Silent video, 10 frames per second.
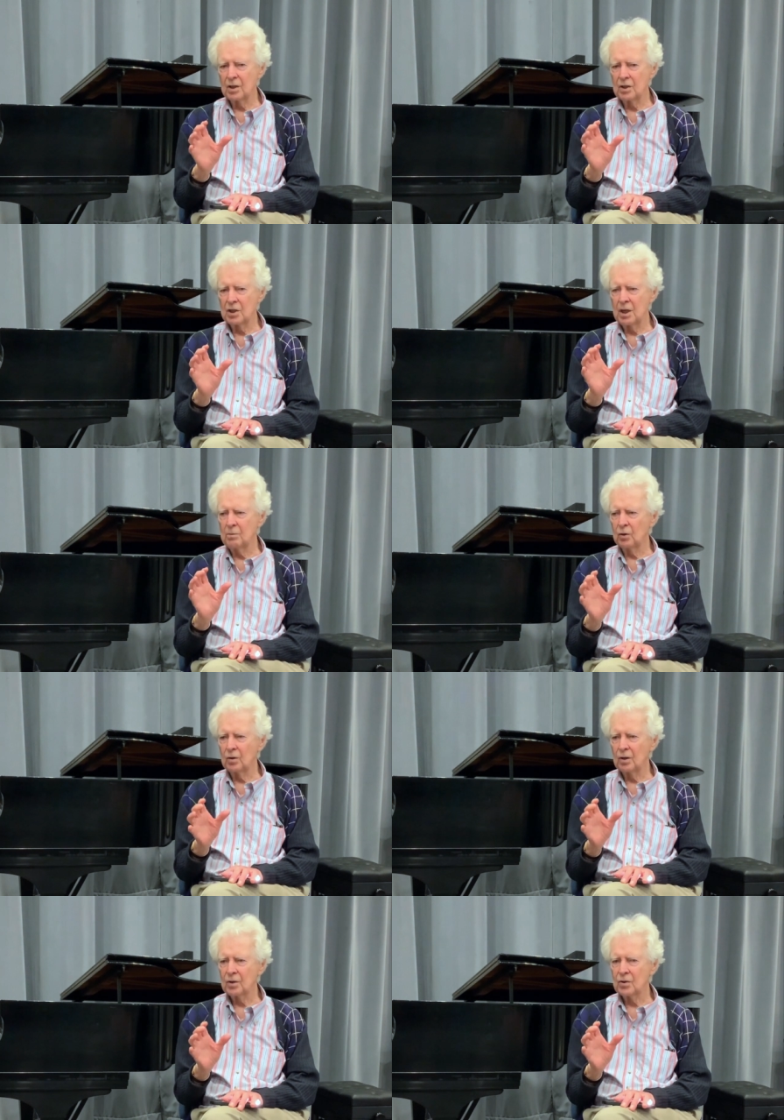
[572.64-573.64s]
chamber
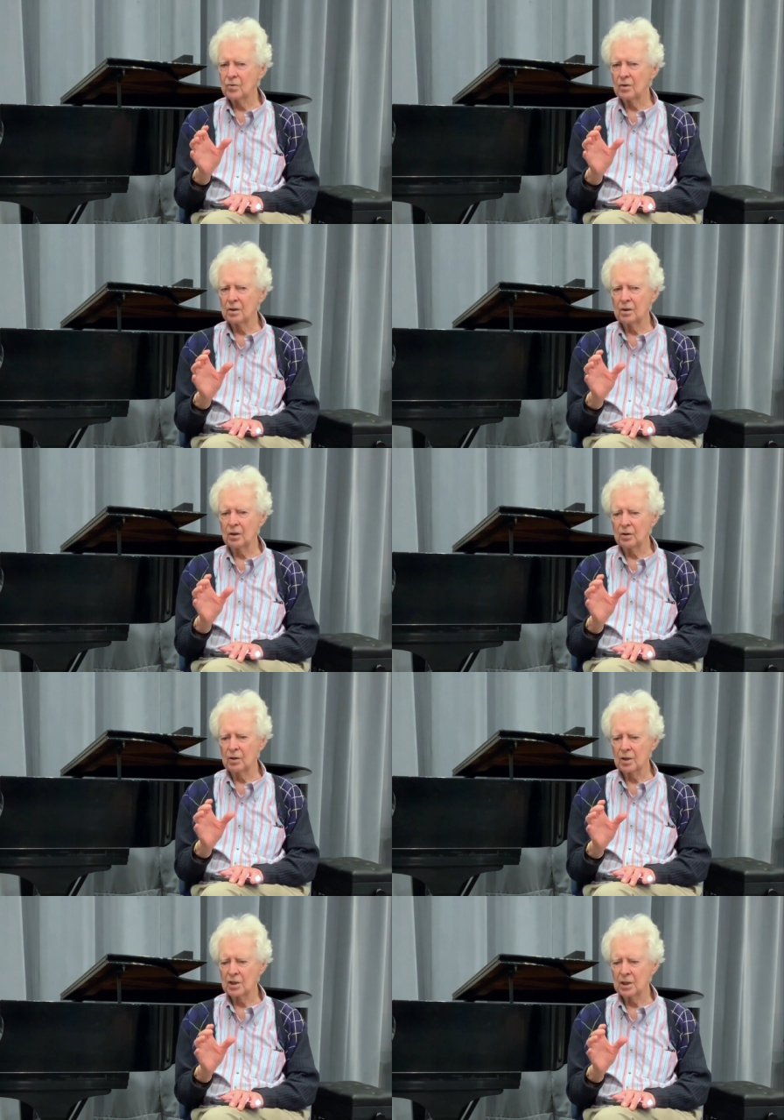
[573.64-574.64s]
orchestra in New
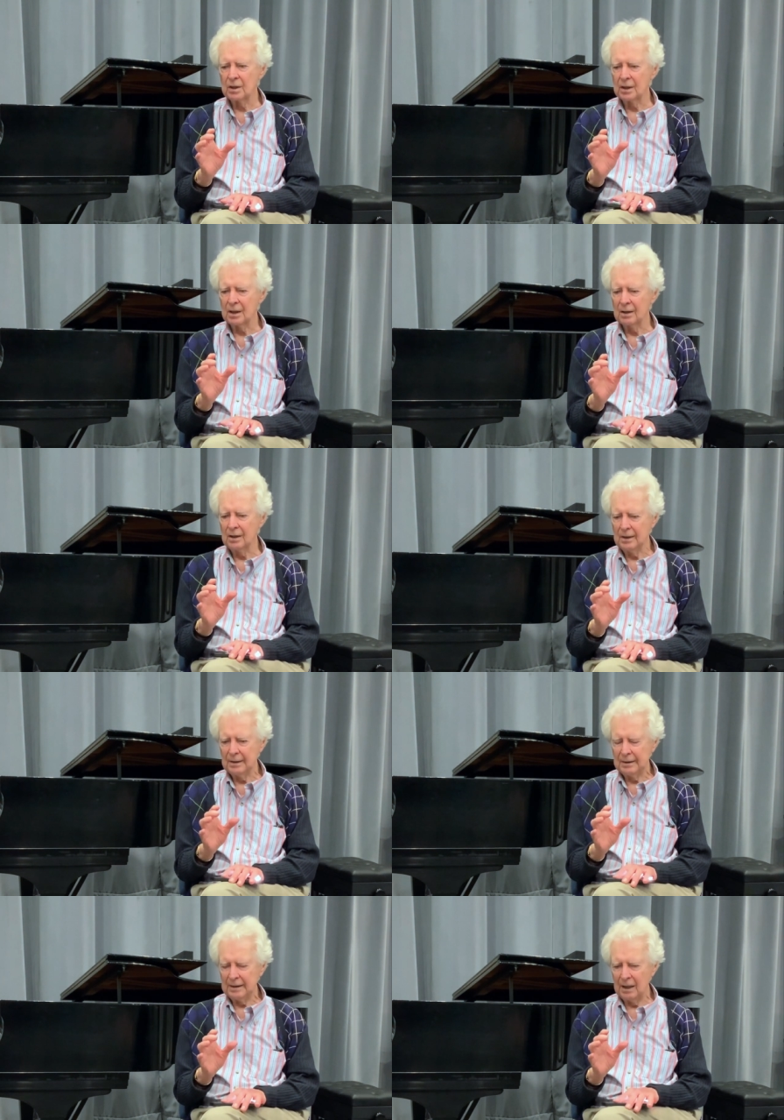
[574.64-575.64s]
York City.
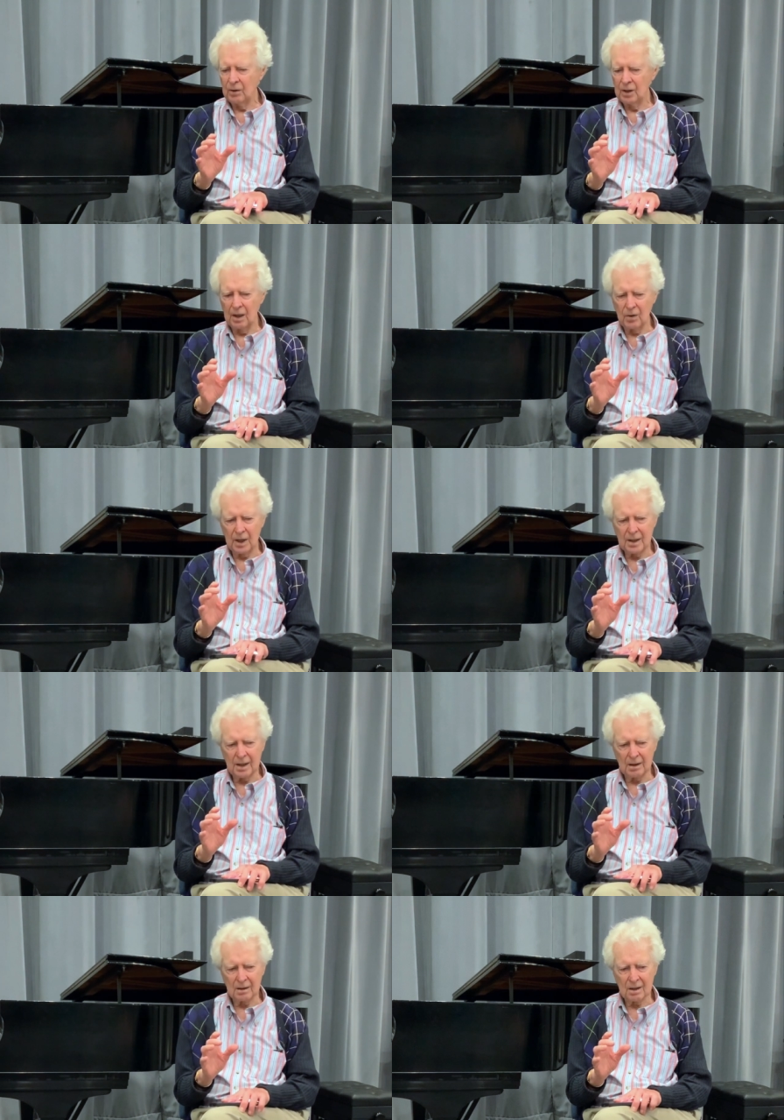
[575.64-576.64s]
Now I
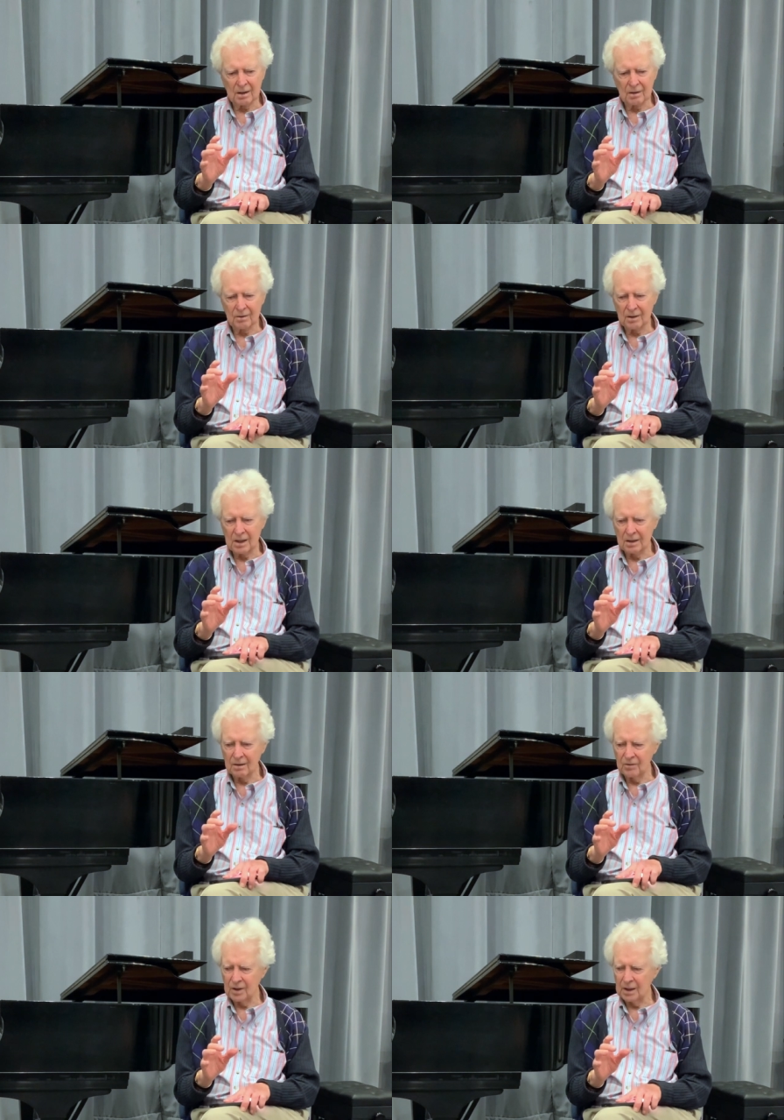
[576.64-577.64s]
can't think of the
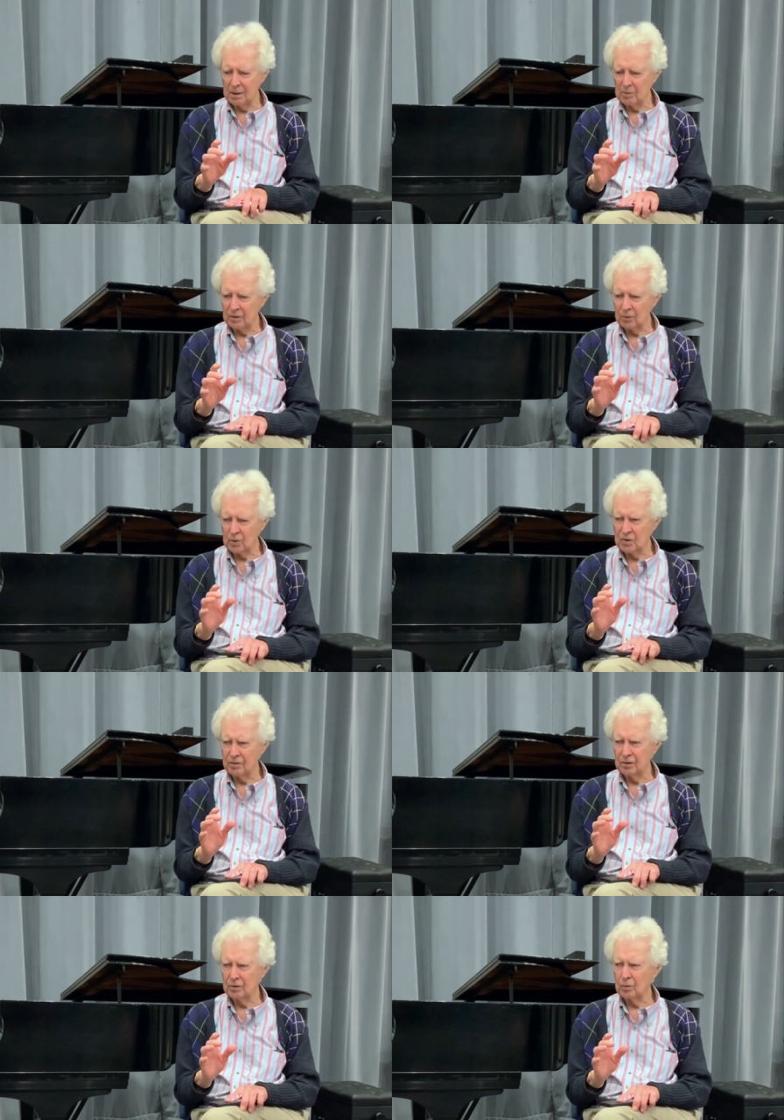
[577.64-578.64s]
name of it. It was
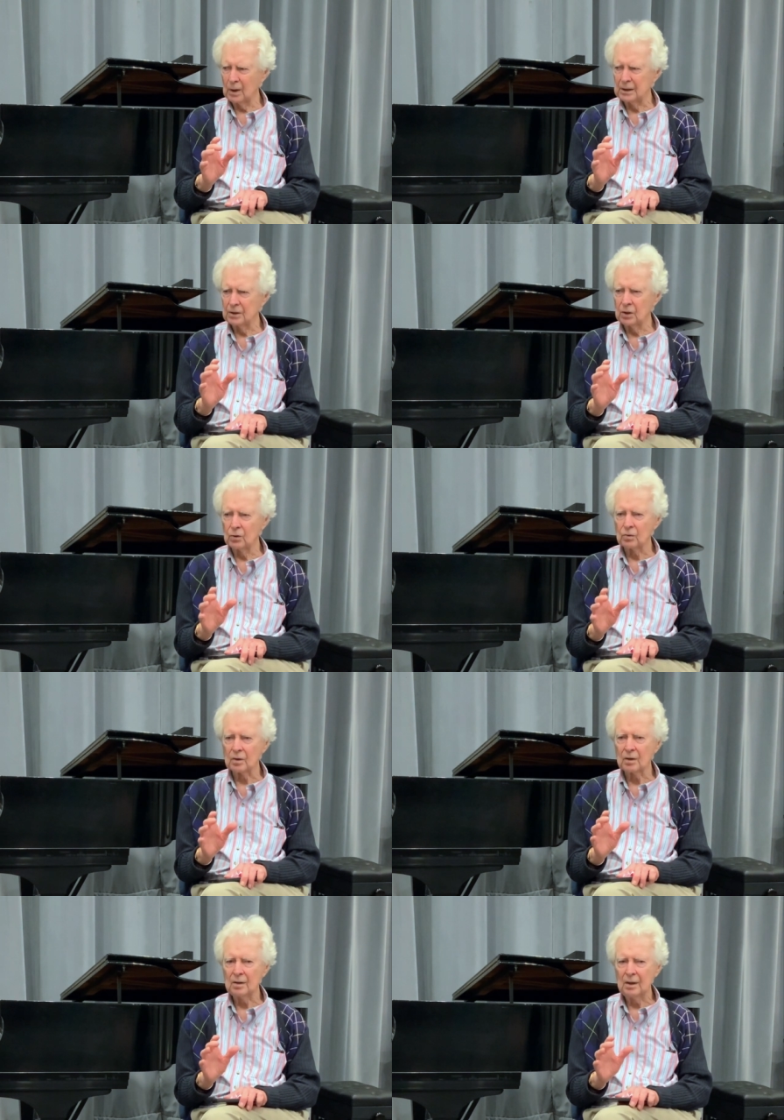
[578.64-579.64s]
very well known.